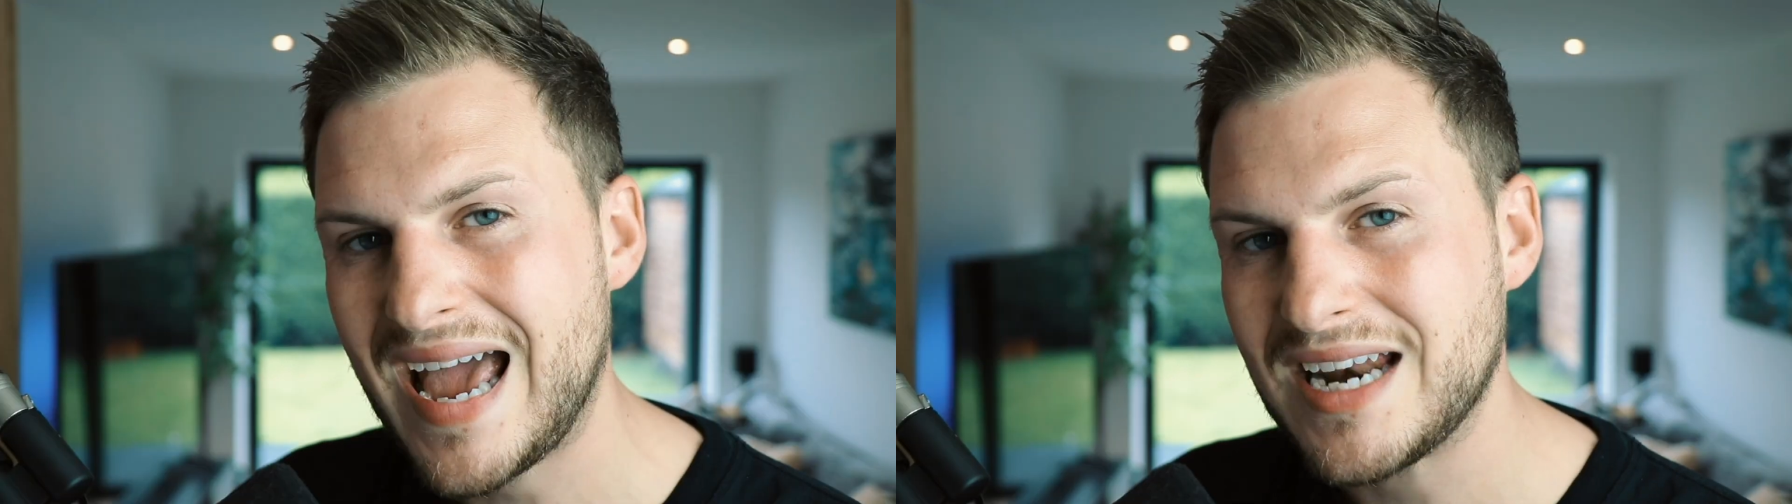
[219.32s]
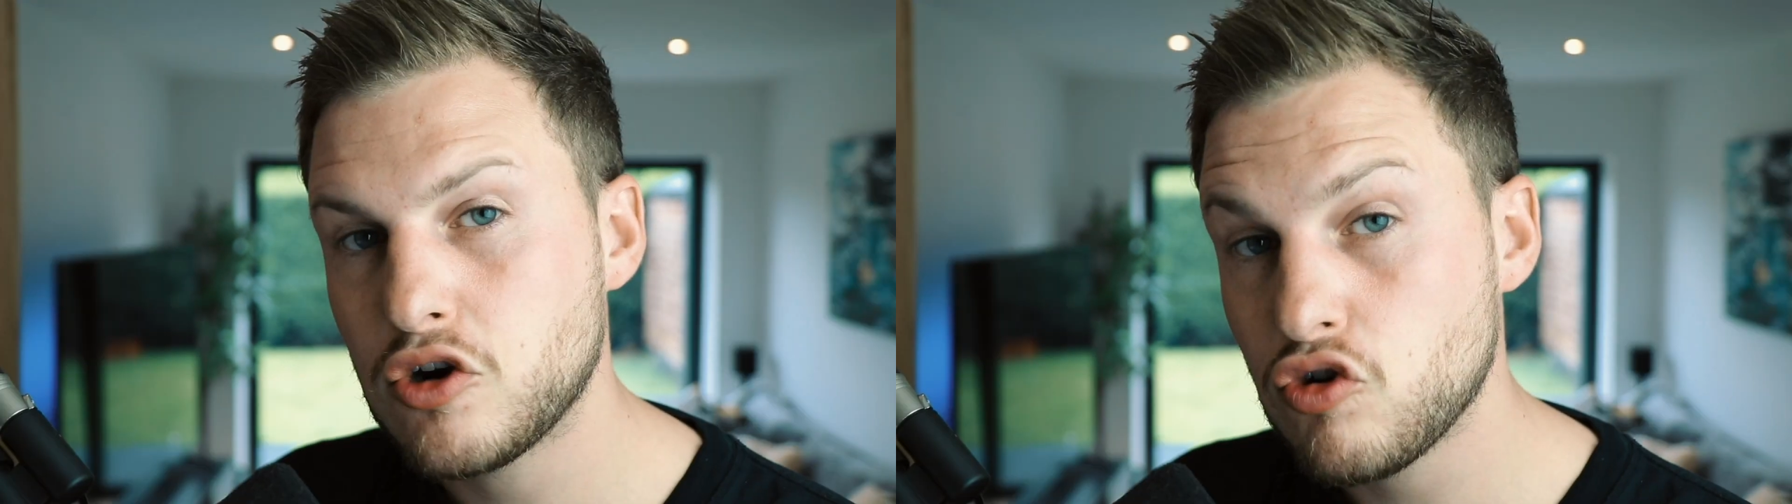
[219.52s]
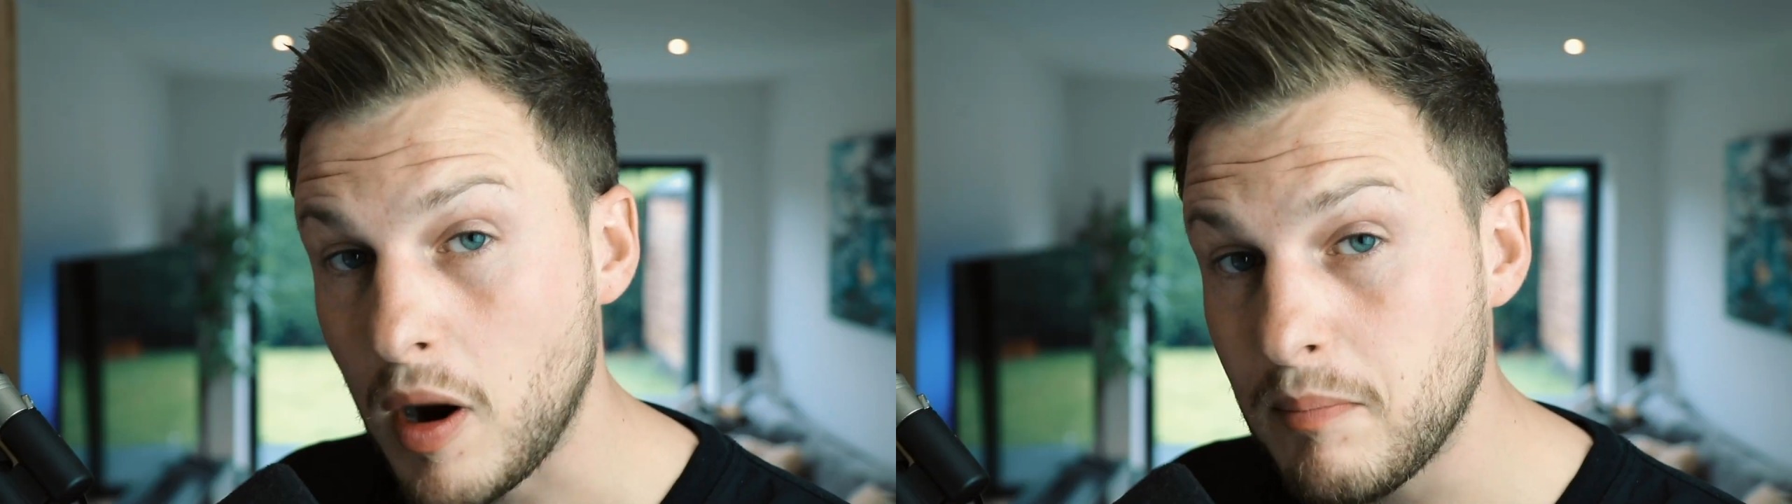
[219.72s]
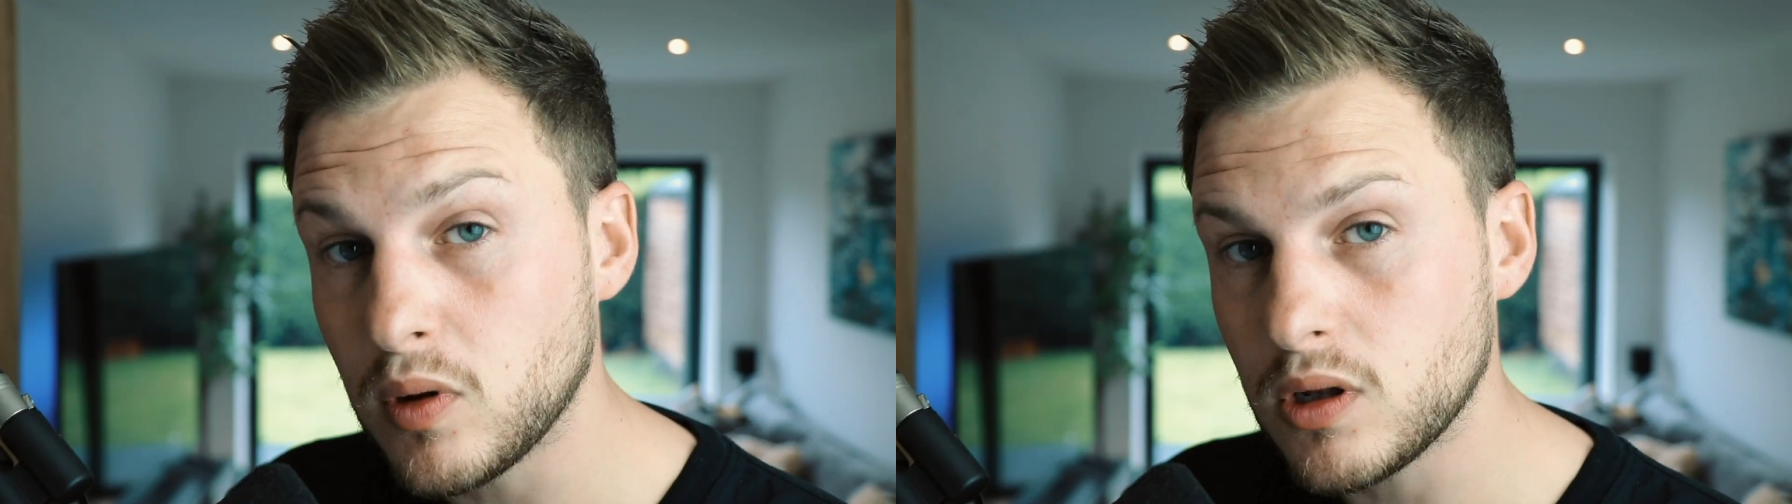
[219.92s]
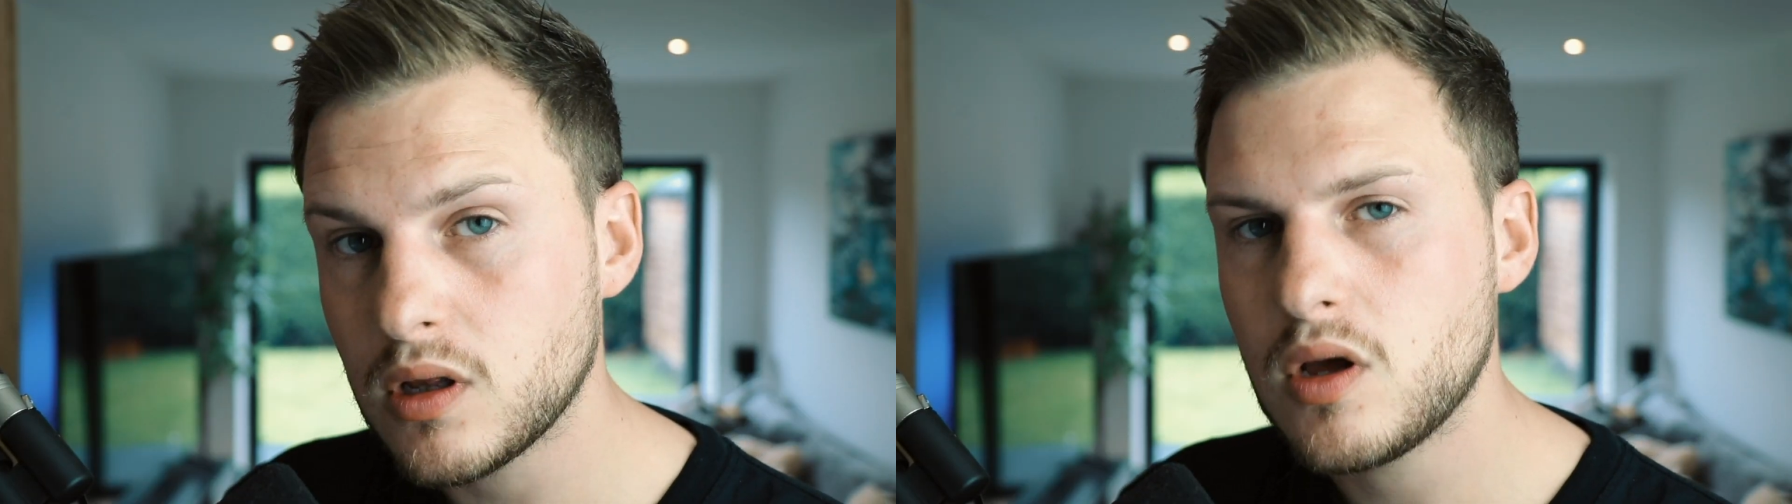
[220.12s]
can
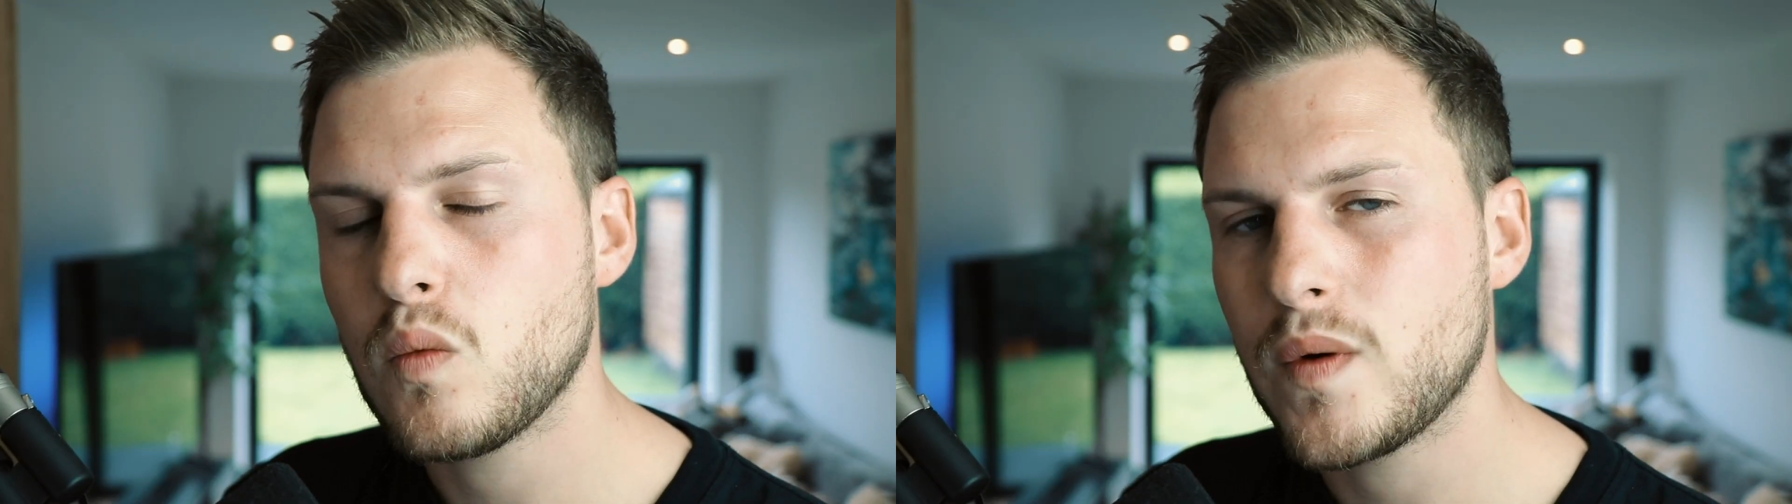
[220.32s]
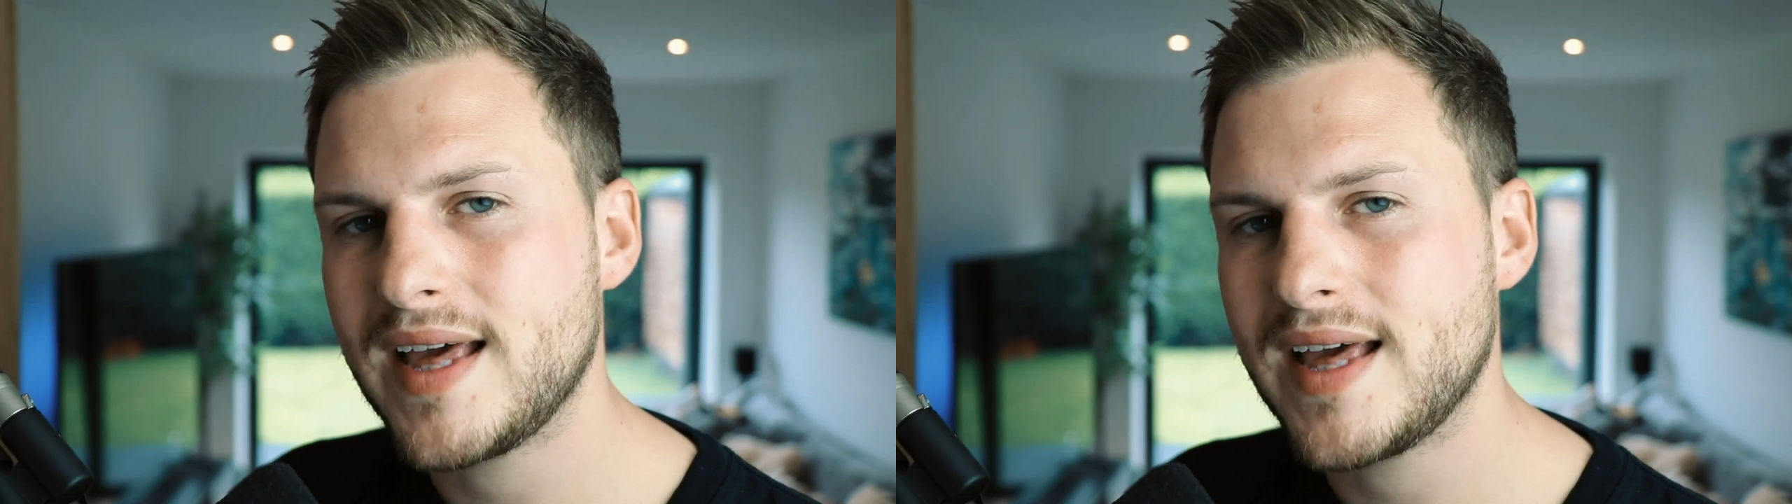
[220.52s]
crumble when